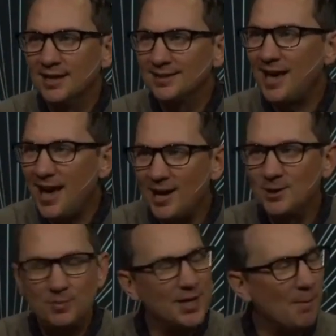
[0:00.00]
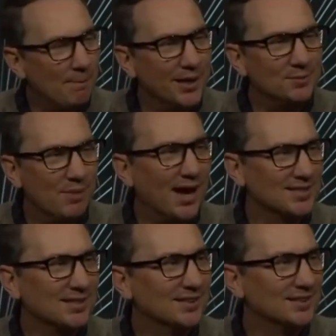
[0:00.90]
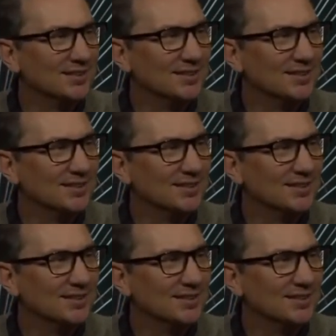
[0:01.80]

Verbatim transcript: That had to be a big basket.